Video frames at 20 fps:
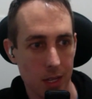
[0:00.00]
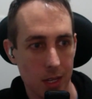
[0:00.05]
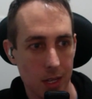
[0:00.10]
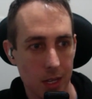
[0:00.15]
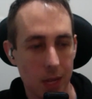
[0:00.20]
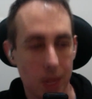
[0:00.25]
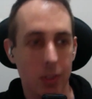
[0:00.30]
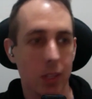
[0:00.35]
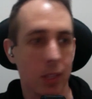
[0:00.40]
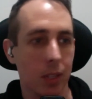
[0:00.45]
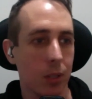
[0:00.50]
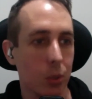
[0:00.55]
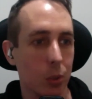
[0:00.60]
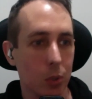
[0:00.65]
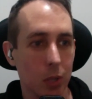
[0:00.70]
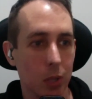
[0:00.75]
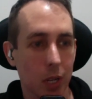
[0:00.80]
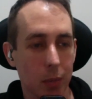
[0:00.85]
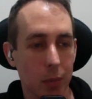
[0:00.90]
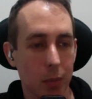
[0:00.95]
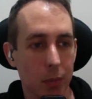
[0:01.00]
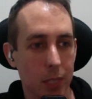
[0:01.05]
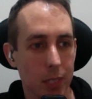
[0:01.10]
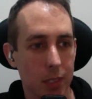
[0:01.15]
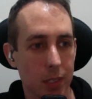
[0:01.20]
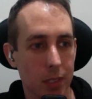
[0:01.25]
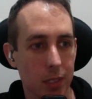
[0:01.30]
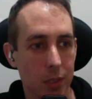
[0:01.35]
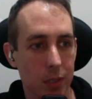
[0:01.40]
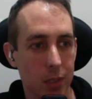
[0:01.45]
everything all kind of mixed
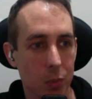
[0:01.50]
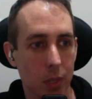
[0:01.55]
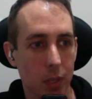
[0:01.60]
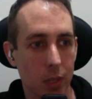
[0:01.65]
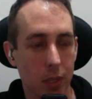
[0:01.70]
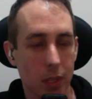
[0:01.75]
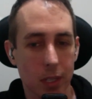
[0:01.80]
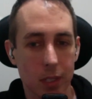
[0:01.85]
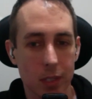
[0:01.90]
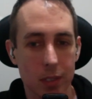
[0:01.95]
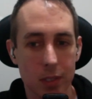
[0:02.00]
into this one thing.